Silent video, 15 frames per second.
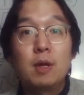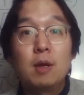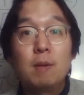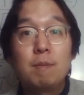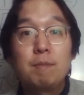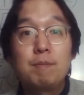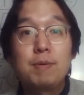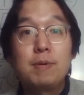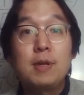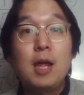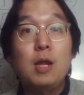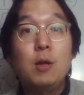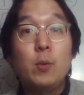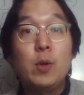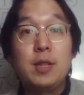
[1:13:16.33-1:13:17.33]
play
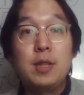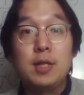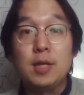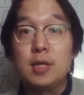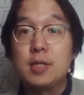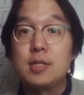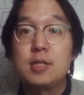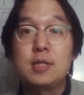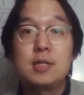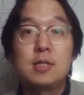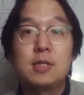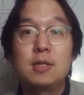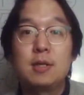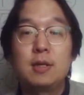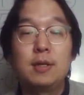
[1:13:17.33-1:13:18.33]
with this,
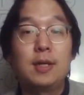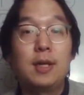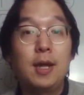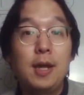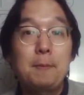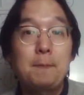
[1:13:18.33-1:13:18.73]
okay?